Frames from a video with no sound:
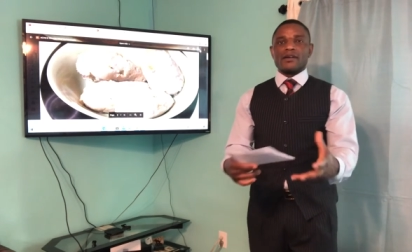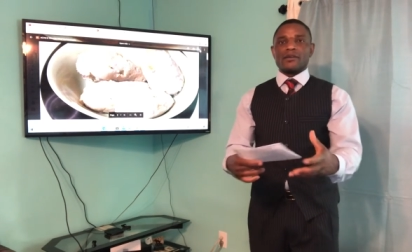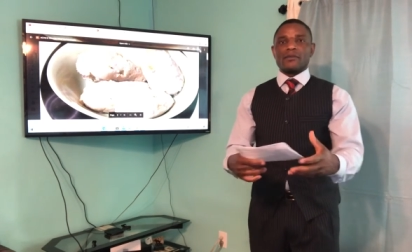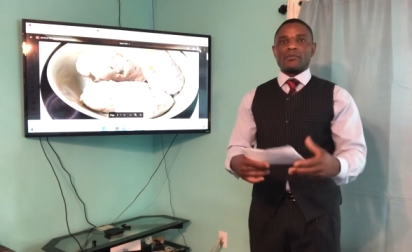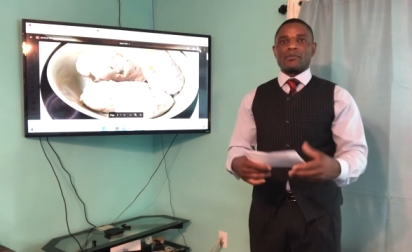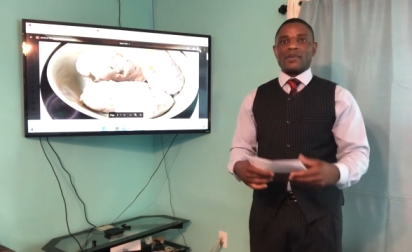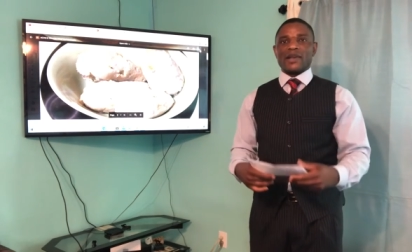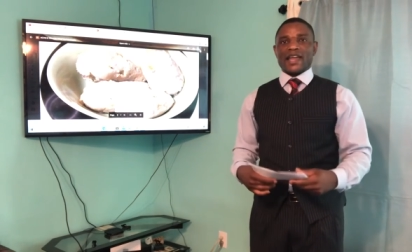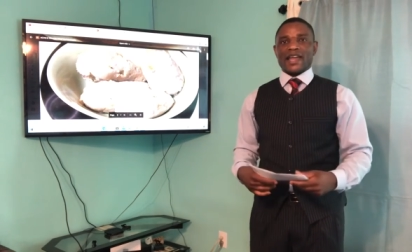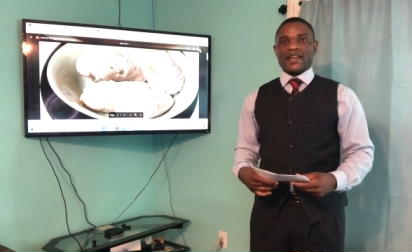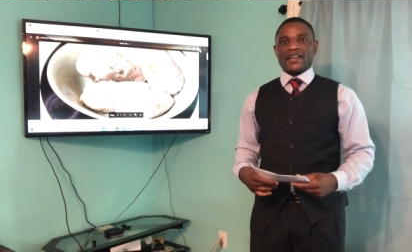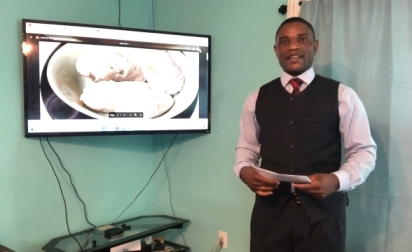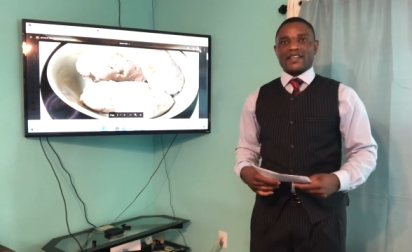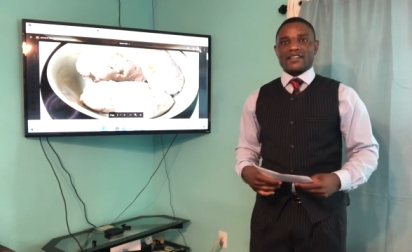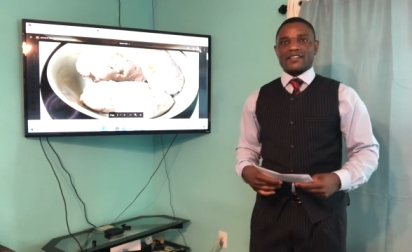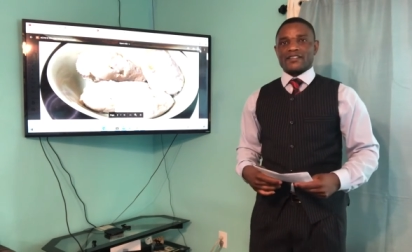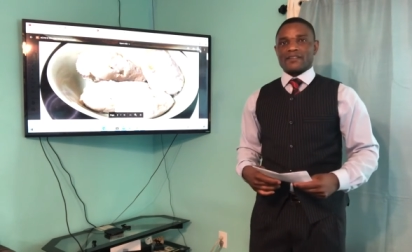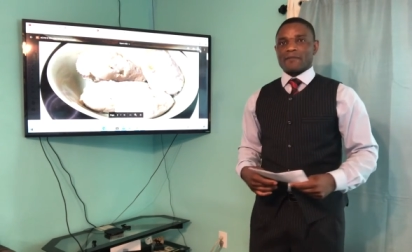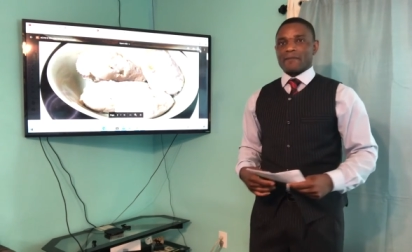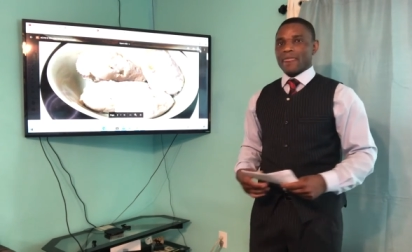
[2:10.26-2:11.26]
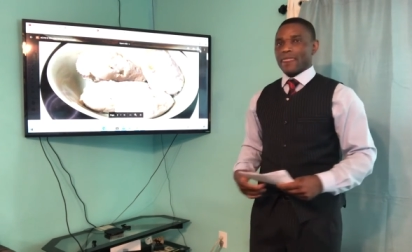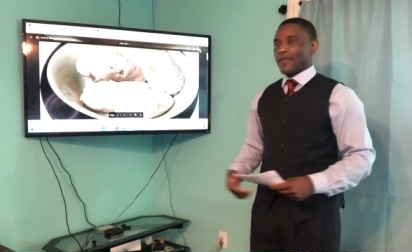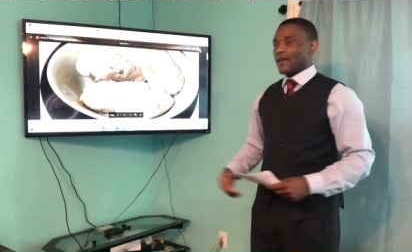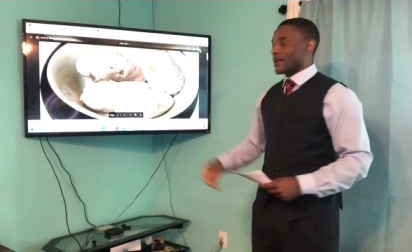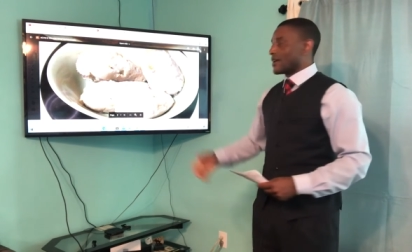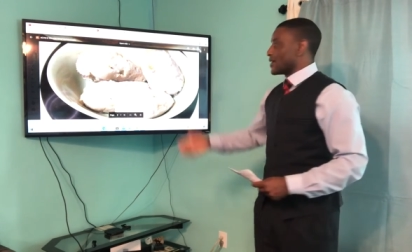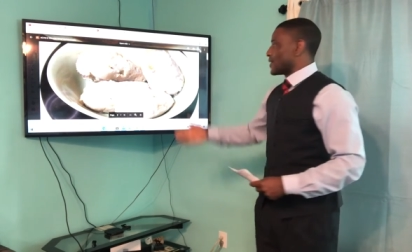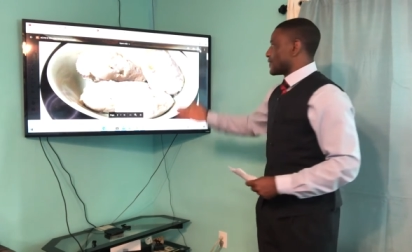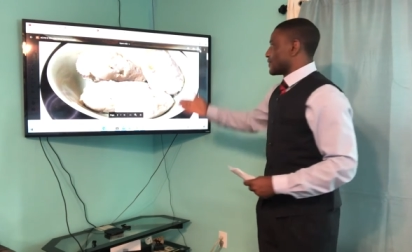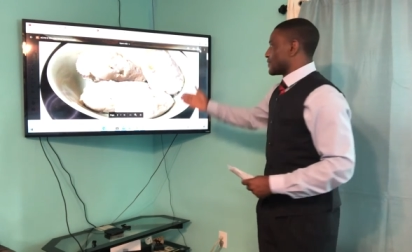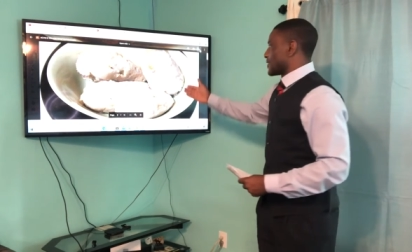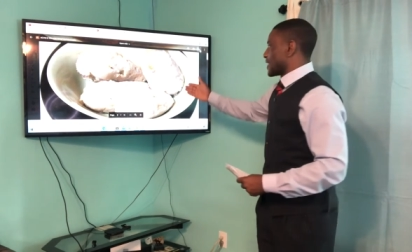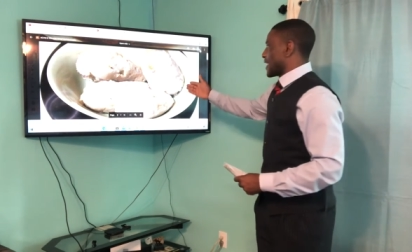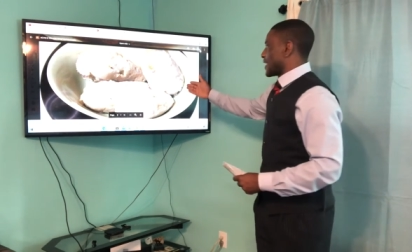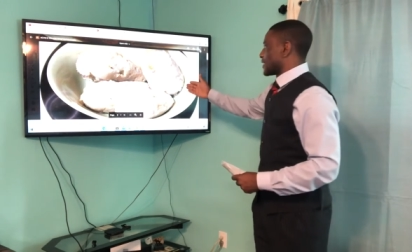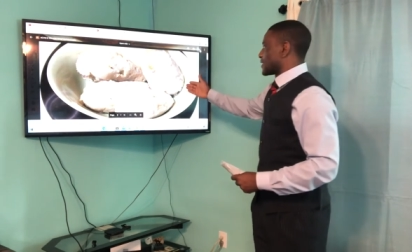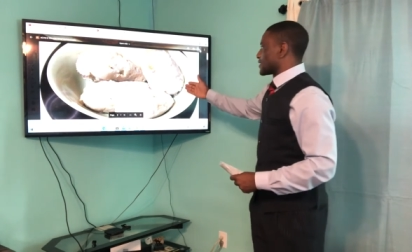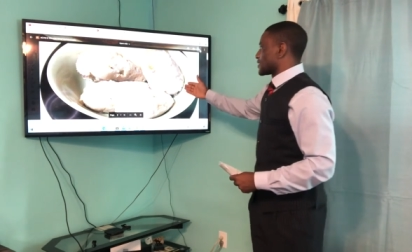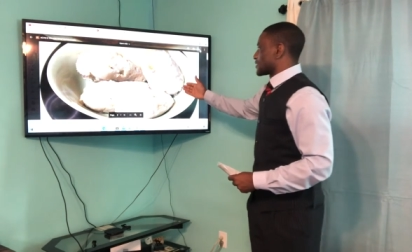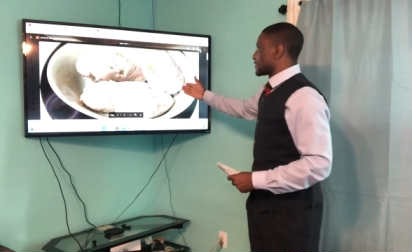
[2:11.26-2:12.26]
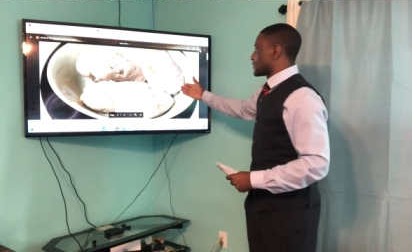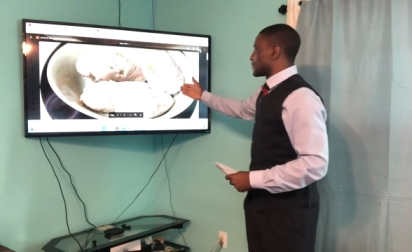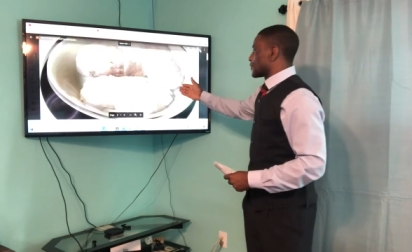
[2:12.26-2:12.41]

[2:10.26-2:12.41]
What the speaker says: blended. Next,